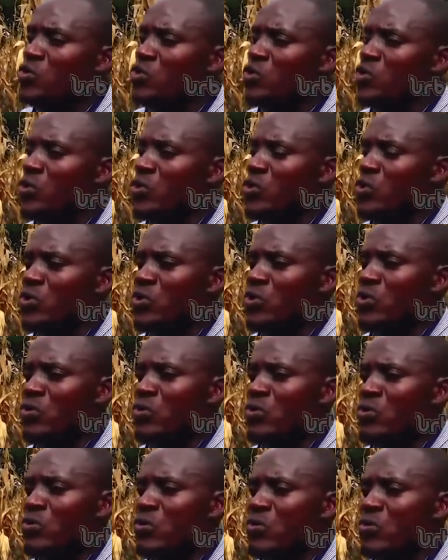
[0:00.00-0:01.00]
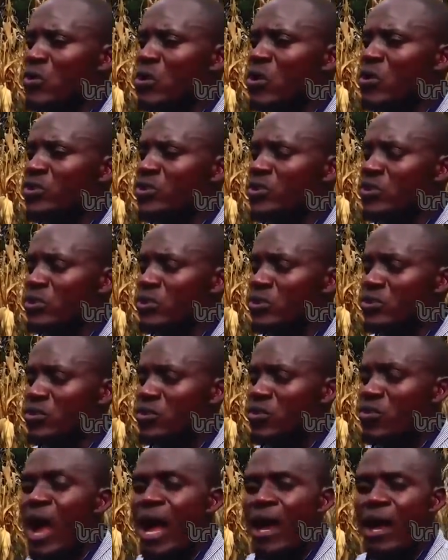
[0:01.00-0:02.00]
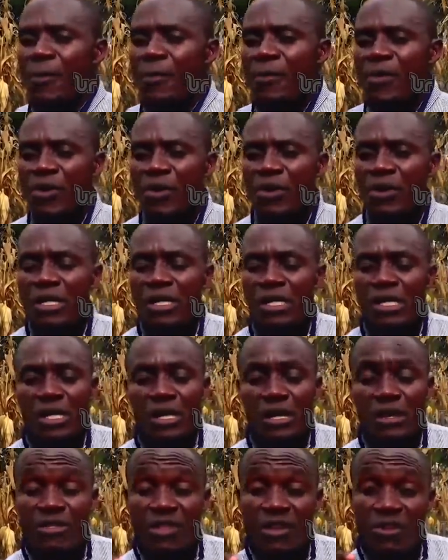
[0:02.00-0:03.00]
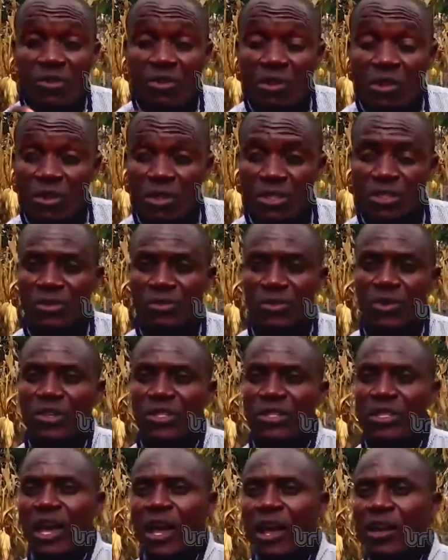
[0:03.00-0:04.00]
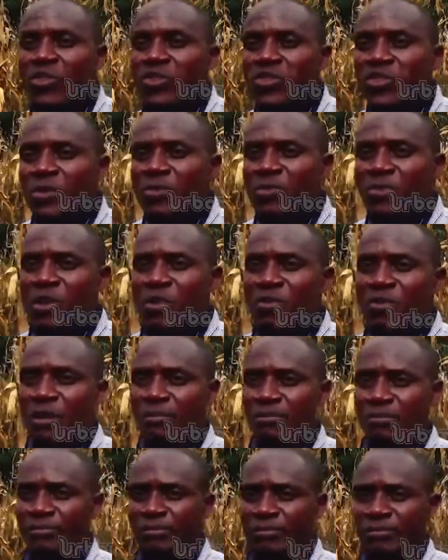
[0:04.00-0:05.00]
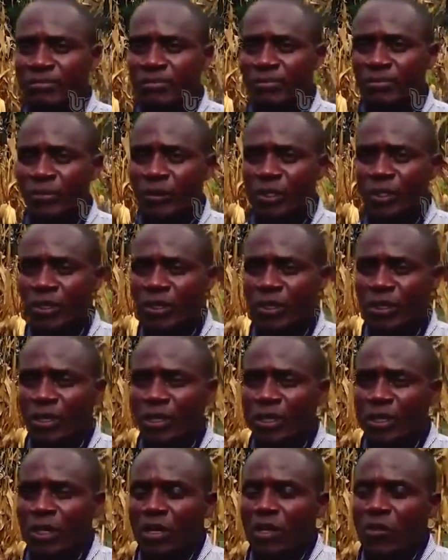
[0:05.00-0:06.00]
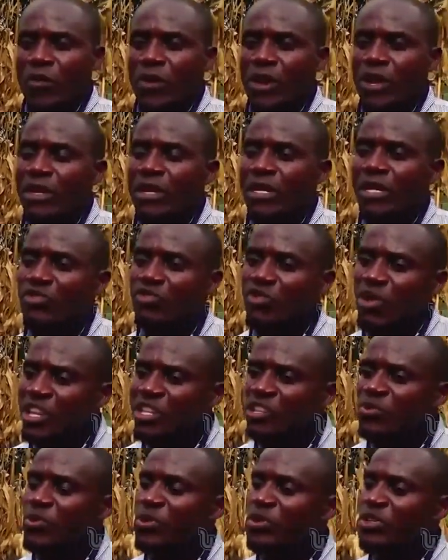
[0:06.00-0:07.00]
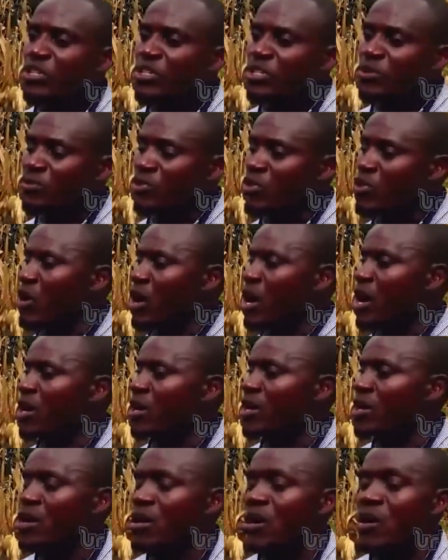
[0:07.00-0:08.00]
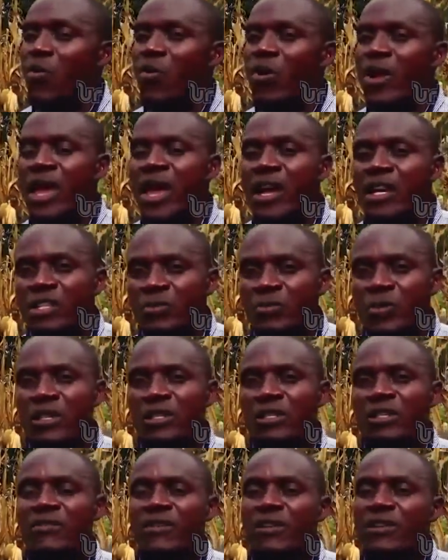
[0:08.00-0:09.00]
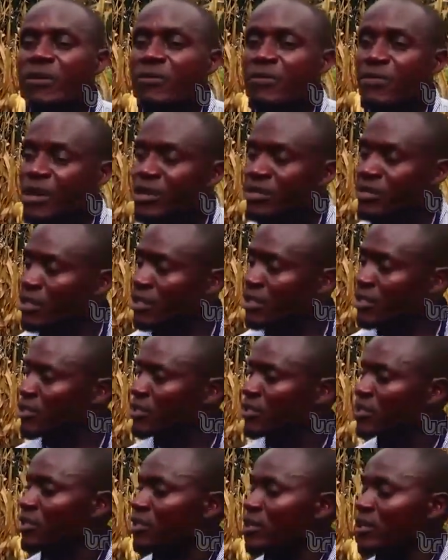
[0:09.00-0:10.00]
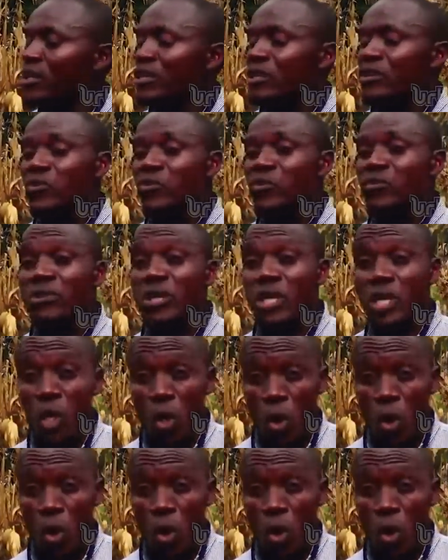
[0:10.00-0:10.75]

to also to work upon the roads, because they are also a problem. When transport is poor, we expect even the prices to be